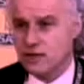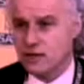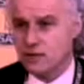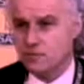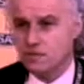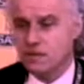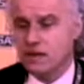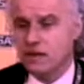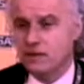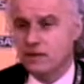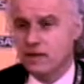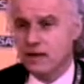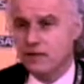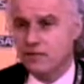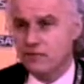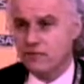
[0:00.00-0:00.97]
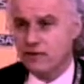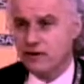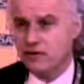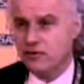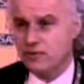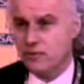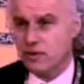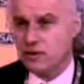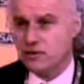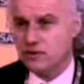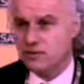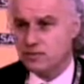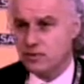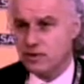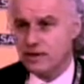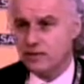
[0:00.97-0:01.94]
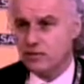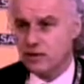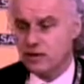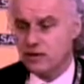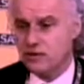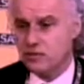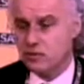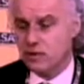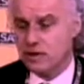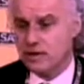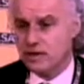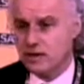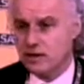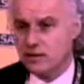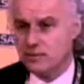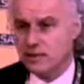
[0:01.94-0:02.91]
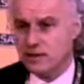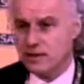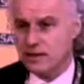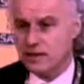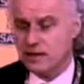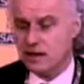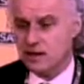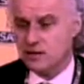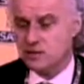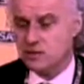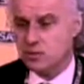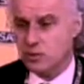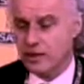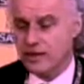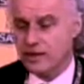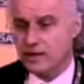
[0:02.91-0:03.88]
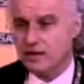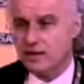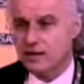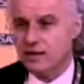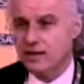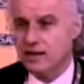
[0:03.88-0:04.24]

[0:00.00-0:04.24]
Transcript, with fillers: Eurozone. That French bond spread rose quite alarmingly last week,